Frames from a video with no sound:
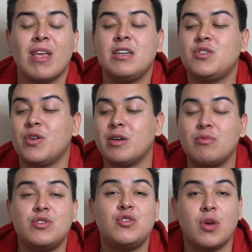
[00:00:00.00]
So it
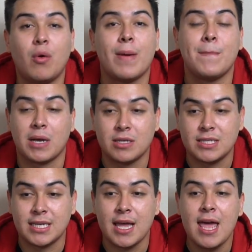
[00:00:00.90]
was so
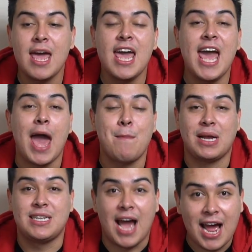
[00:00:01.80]
embarrassing, and
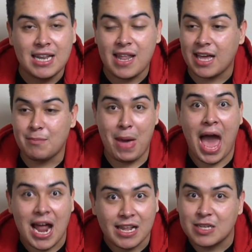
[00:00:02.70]
my dad like
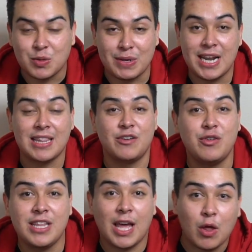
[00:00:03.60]
panicked. So my dad literally like